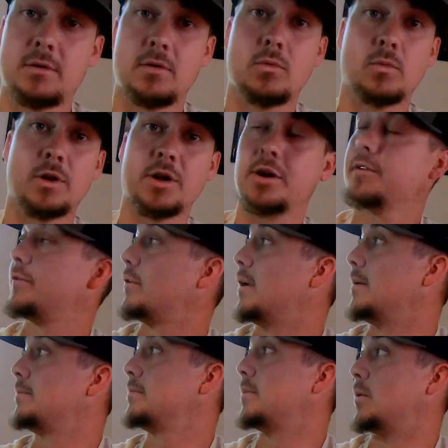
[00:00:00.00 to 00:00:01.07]
where you're
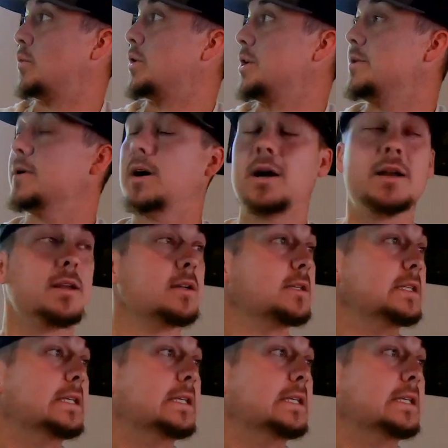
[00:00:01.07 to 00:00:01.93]
from, and where you hunt,